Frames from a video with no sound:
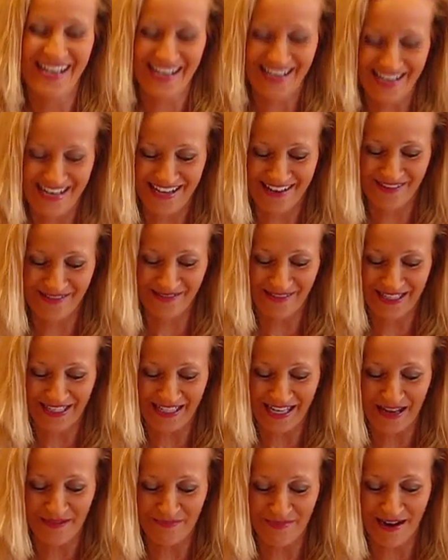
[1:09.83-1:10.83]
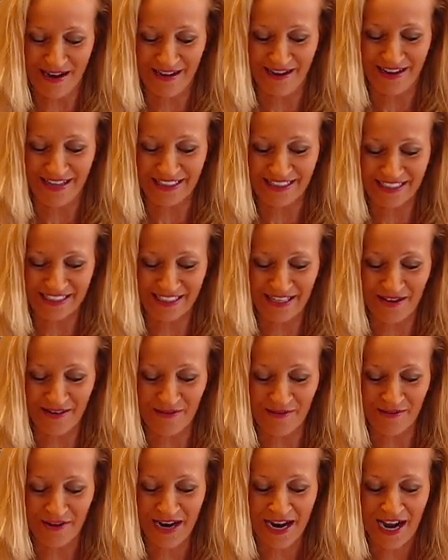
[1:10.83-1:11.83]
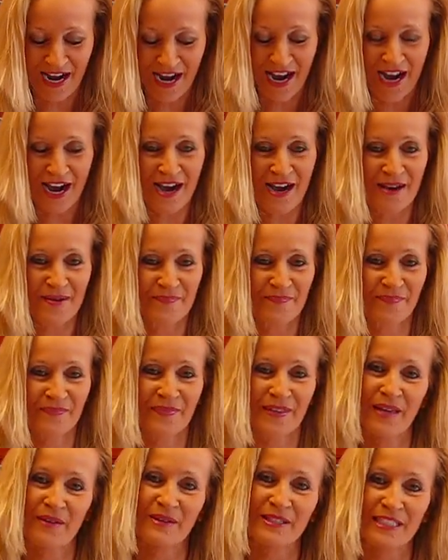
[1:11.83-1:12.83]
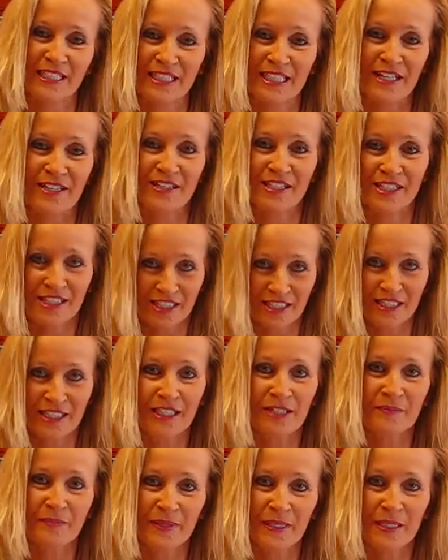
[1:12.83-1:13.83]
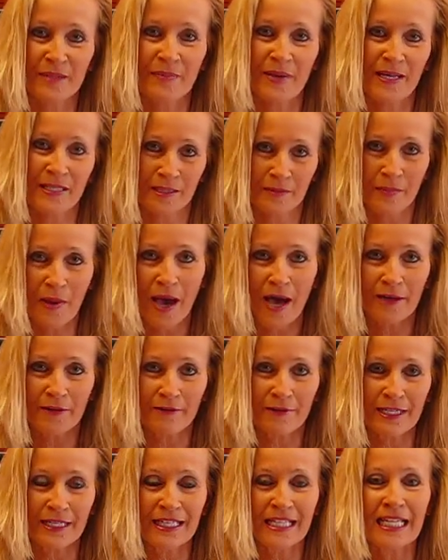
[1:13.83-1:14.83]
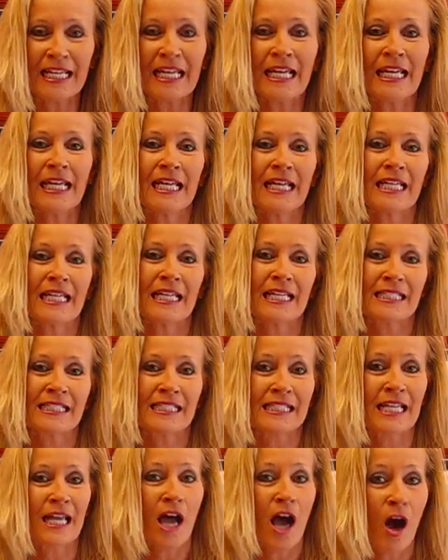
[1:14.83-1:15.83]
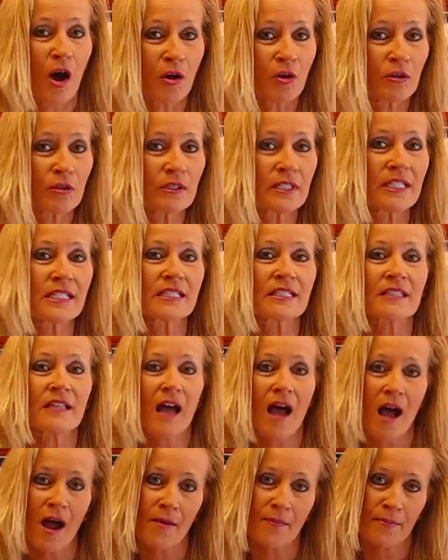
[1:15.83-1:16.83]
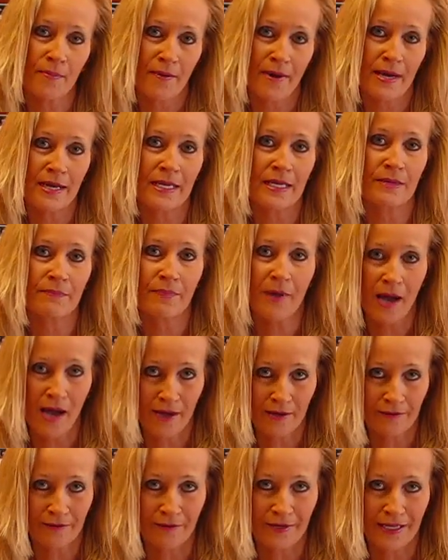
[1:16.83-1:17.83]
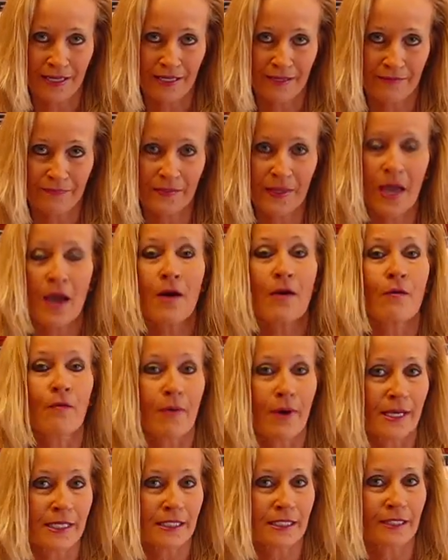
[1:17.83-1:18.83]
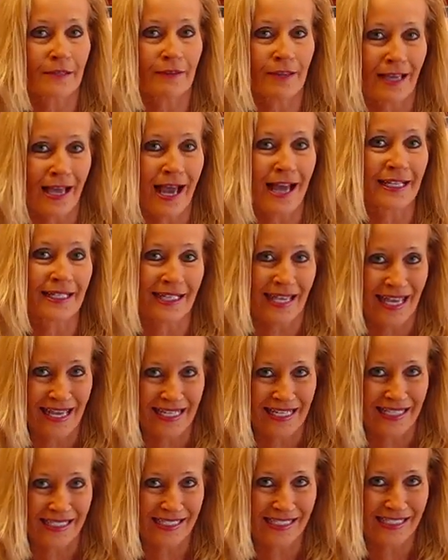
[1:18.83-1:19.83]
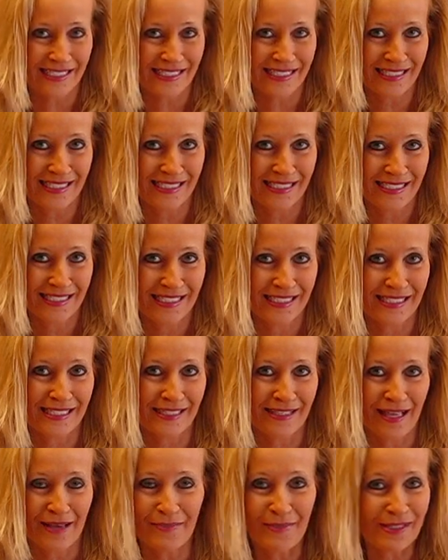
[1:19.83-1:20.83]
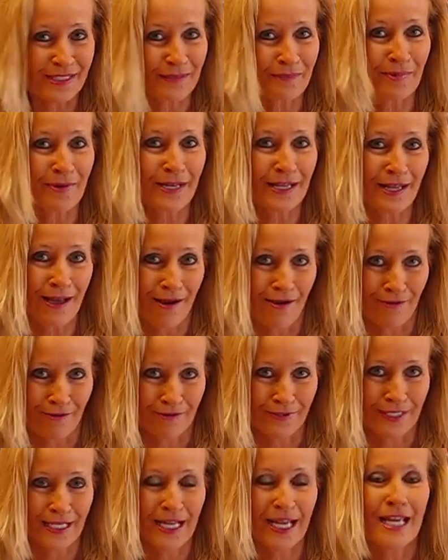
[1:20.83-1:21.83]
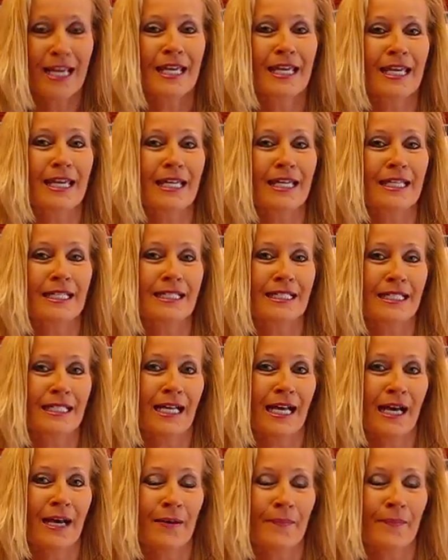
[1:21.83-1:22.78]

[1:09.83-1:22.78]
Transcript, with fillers: when I got married. So I want to tell you just a little bit about the pottery. It's the oldest operating pottery west of the Alleghenies. So that makes it pretty old. It